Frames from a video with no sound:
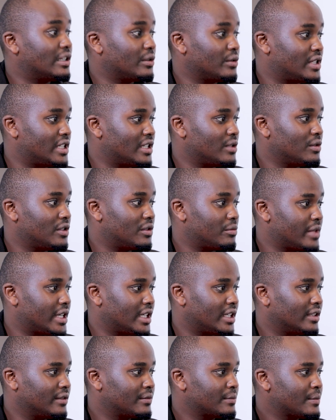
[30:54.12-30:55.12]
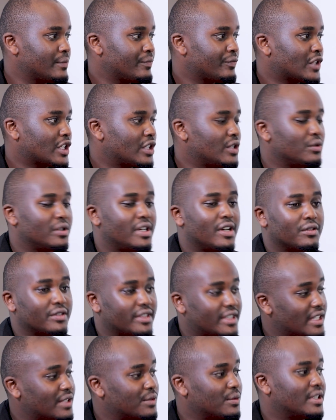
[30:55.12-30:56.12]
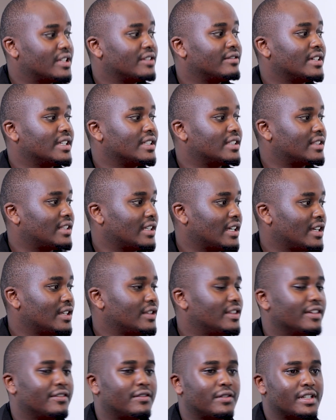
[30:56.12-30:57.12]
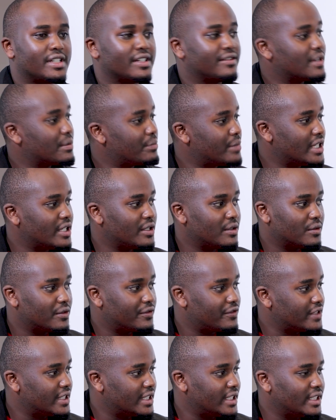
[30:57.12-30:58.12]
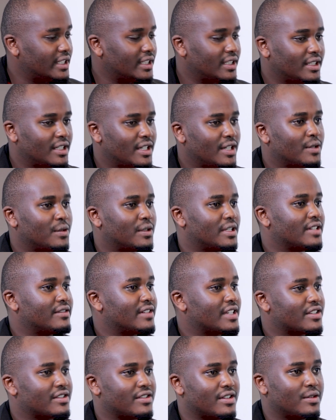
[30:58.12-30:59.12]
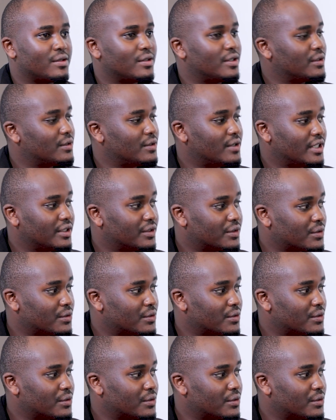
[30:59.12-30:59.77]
the routine with men. You downsize whatever is there. Whatever pain you're feeling, whatever struggle you're going